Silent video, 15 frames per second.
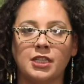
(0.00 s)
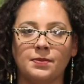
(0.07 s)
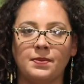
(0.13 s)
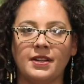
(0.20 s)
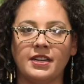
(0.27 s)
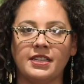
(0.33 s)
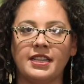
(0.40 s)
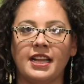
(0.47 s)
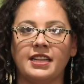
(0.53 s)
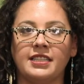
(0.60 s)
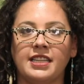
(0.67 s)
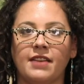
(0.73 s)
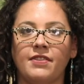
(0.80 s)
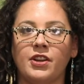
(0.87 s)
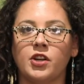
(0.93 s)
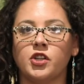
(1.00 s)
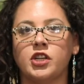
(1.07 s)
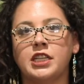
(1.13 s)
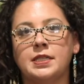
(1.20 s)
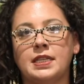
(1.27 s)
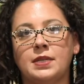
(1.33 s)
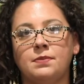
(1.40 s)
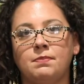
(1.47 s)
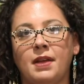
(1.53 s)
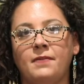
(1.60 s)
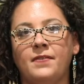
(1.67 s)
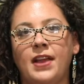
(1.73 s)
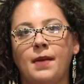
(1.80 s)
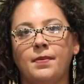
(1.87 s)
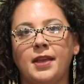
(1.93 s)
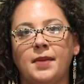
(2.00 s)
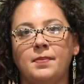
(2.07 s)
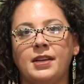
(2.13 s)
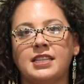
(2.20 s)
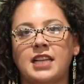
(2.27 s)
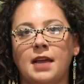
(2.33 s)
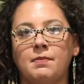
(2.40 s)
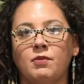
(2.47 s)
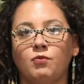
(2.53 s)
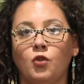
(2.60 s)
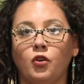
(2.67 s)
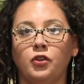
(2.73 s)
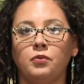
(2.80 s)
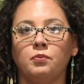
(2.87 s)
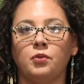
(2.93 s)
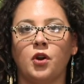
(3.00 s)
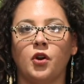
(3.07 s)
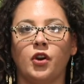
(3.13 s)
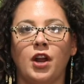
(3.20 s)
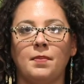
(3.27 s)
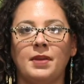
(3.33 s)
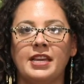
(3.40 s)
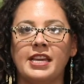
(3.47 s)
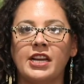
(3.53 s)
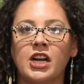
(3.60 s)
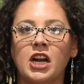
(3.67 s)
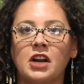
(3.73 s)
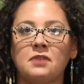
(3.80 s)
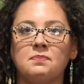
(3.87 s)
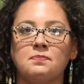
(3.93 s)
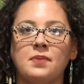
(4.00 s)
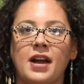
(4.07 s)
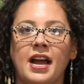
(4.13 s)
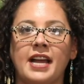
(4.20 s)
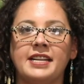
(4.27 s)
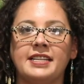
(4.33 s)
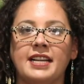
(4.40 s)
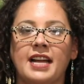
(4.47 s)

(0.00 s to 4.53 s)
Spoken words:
spend Thanksgiving or Christmas with my family because I am enrolled in programming here, but